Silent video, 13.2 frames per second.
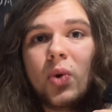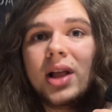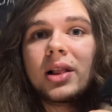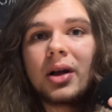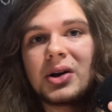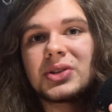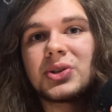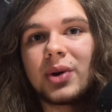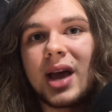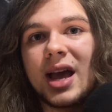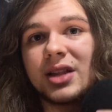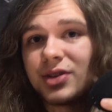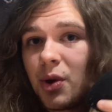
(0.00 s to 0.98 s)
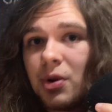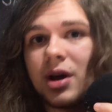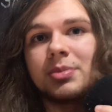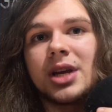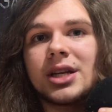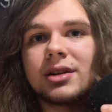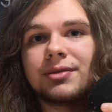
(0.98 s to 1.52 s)
will also get its own
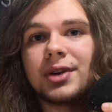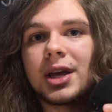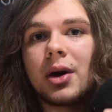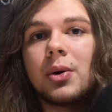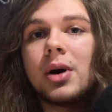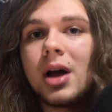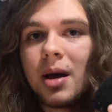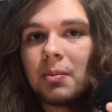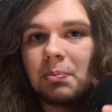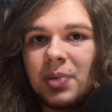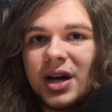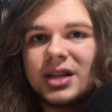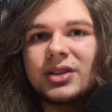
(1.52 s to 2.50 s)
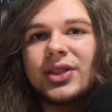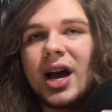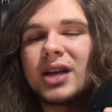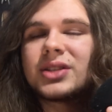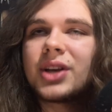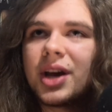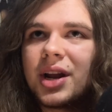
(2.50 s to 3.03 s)
updated video, but
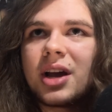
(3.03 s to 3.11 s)
that's gonna